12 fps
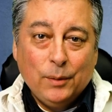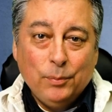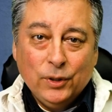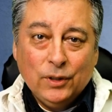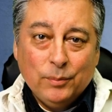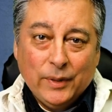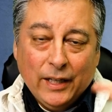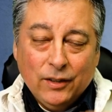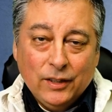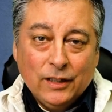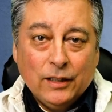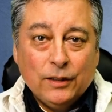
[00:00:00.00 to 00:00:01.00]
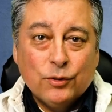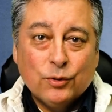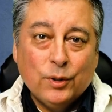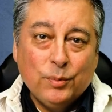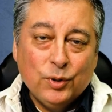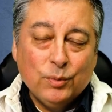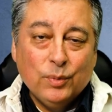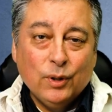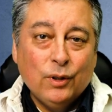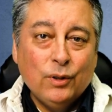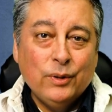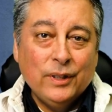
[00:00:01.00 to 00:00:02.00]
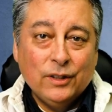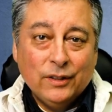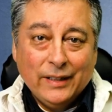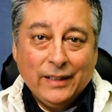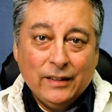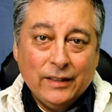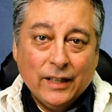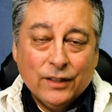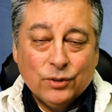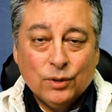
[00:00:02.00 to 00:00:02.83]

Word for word: put them down in the description below and they're indexed.